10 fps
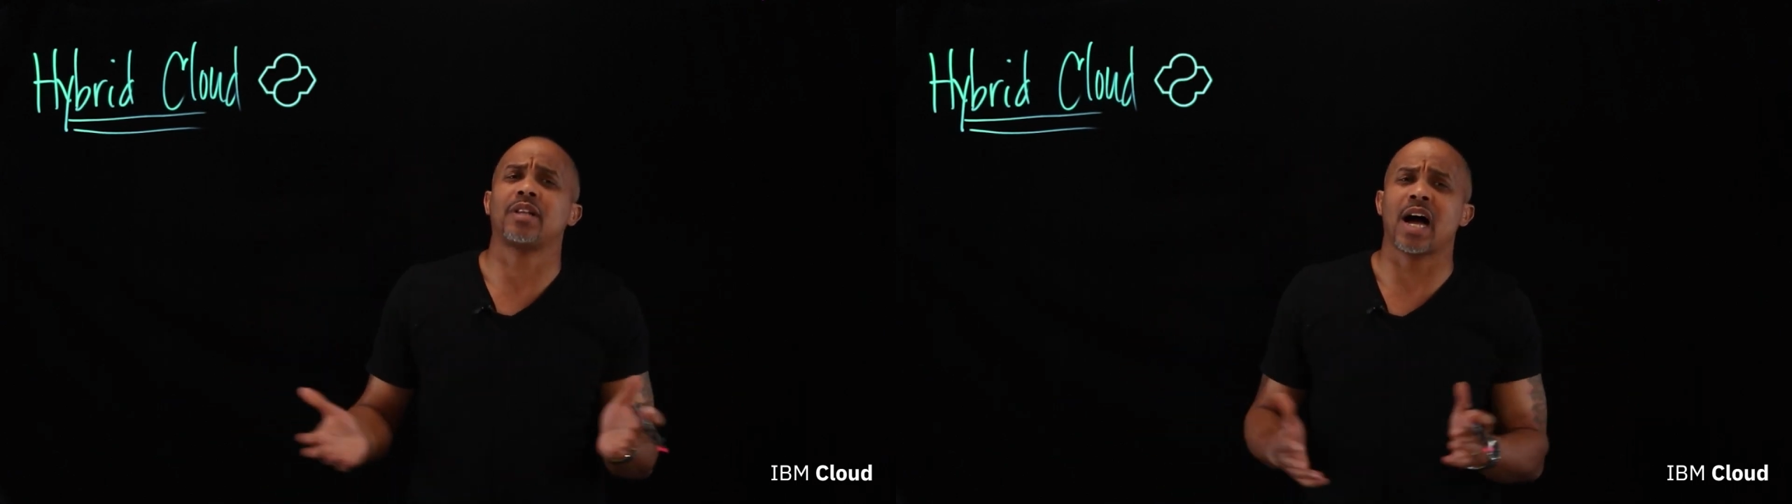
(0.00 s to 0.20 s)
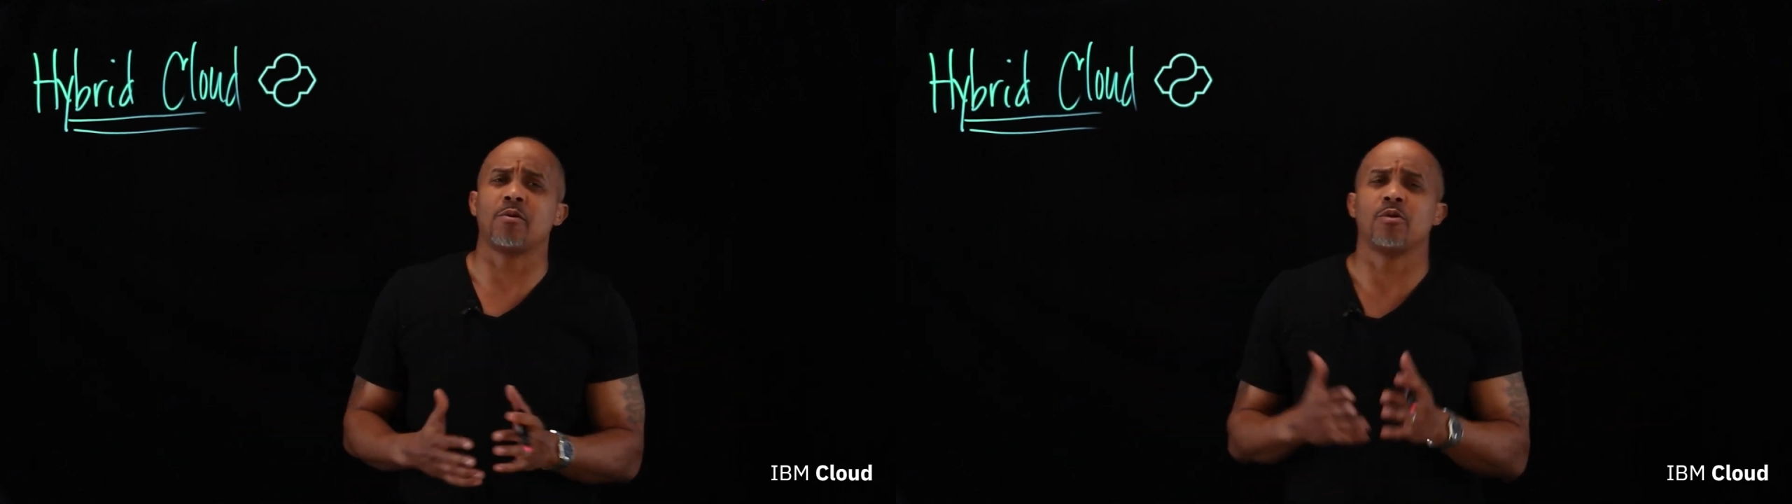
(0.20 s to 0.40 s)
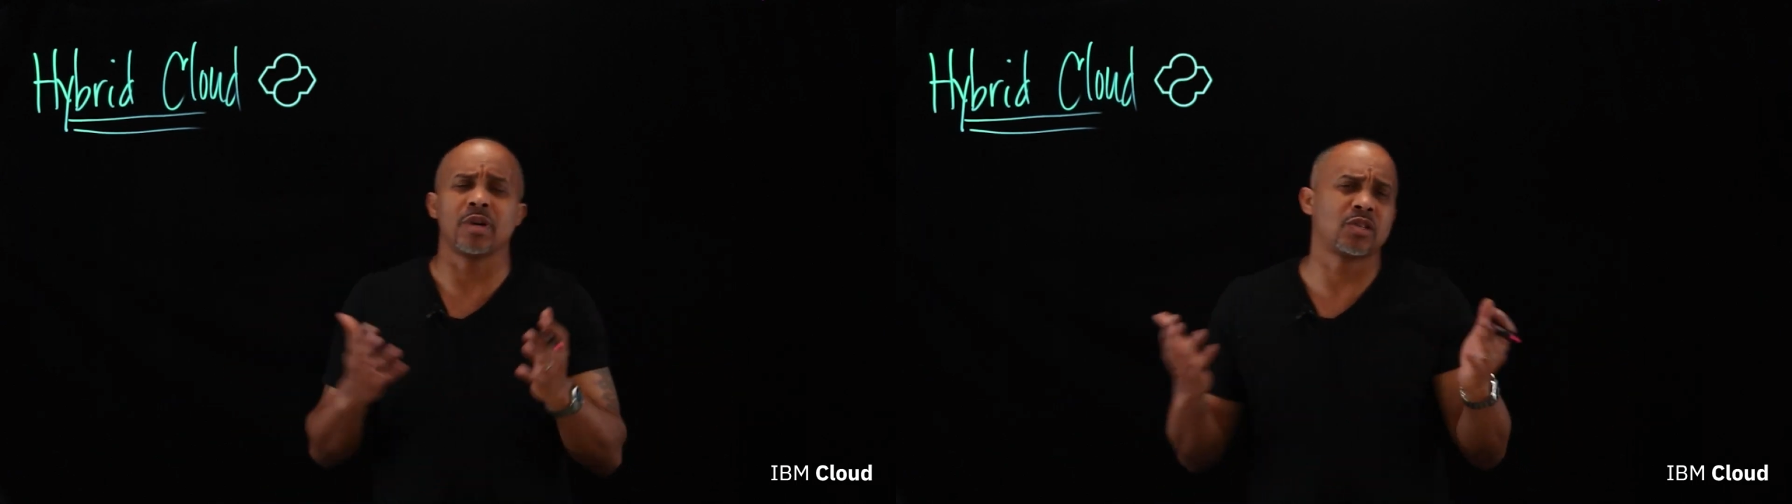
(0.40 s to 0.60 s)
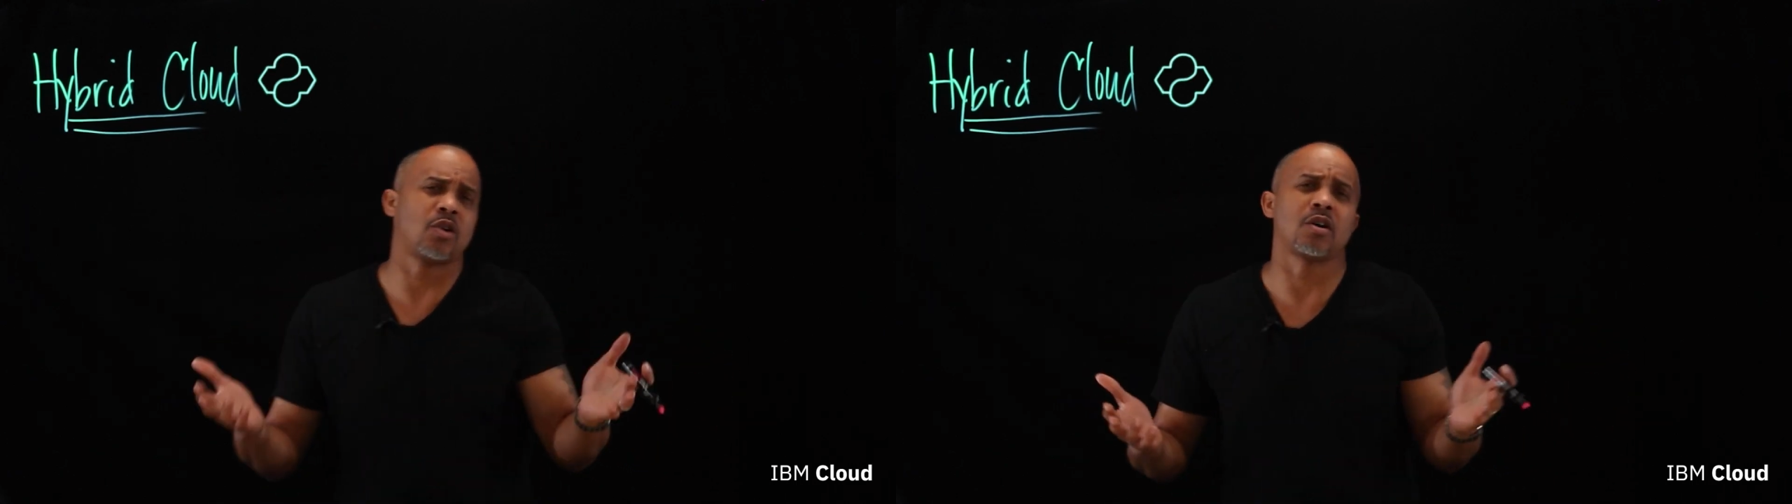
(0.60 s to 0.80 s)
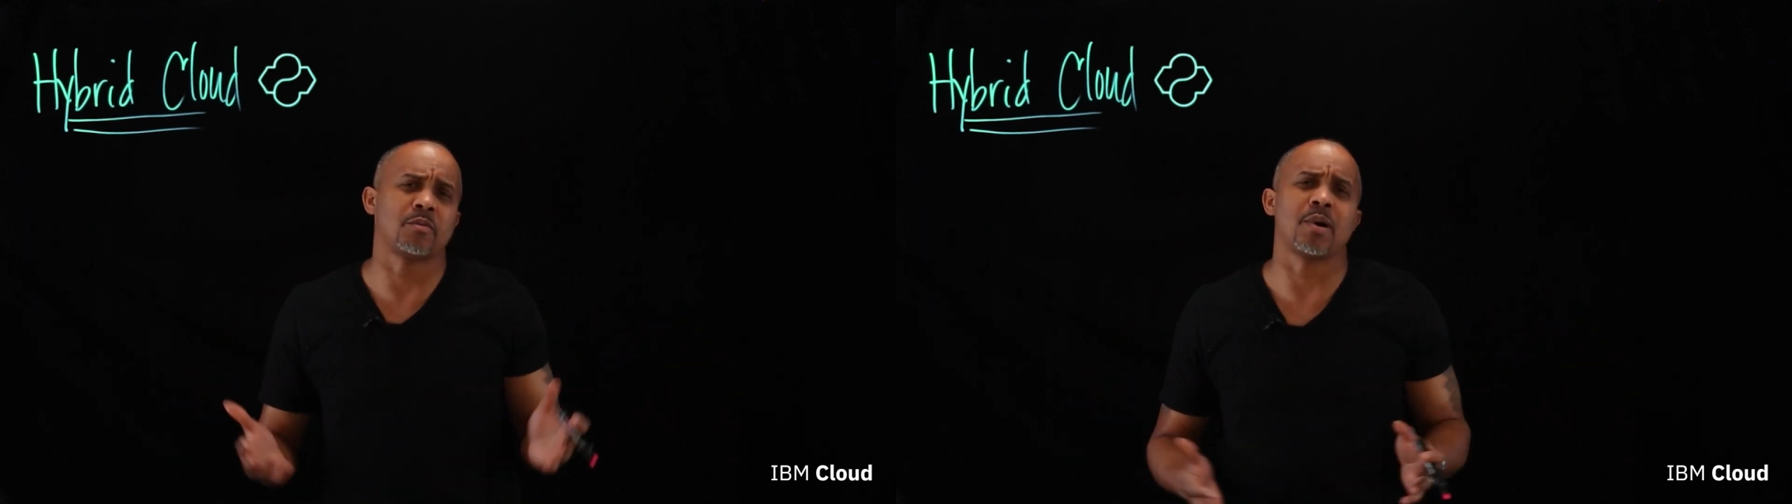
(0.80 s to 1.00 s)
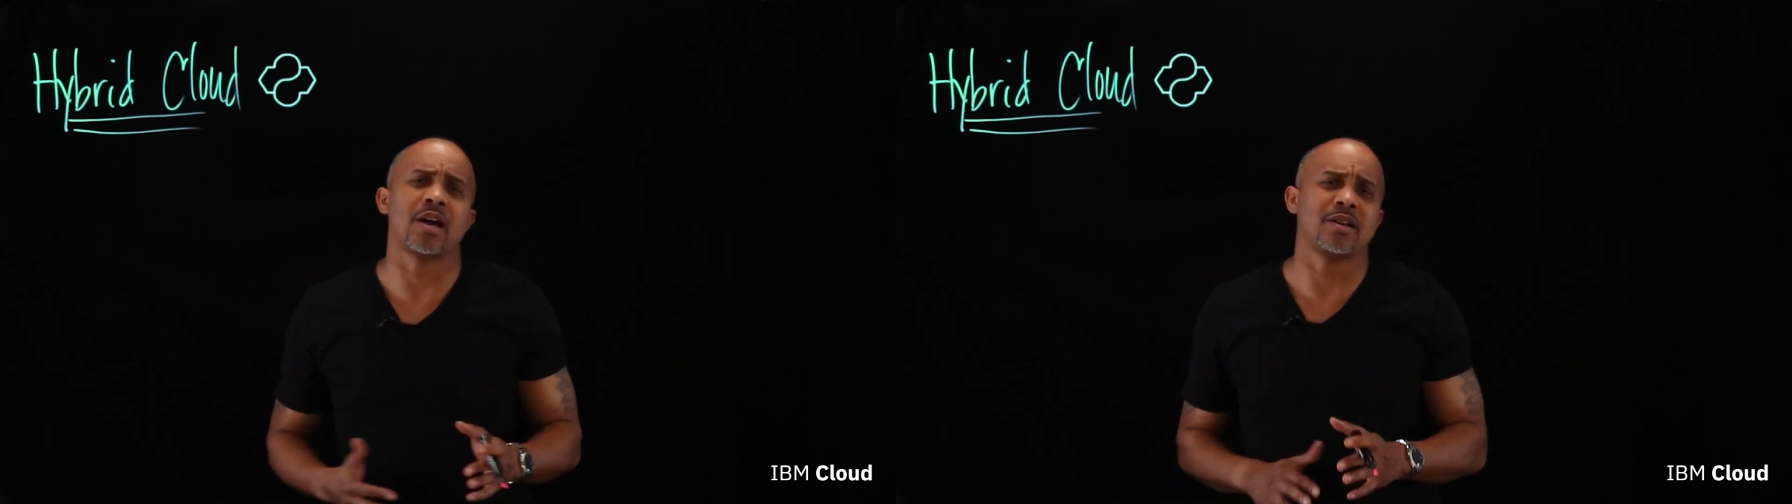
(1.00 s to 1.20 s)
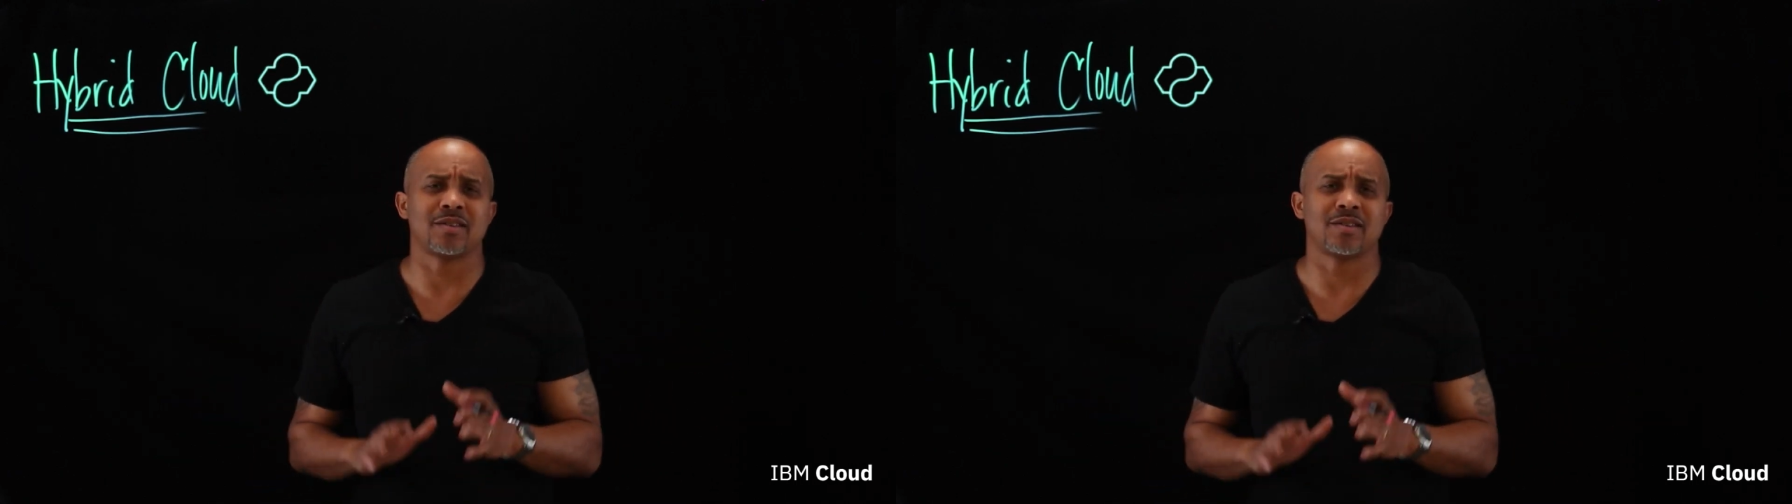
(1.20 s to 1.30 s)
cloud when we talk about it?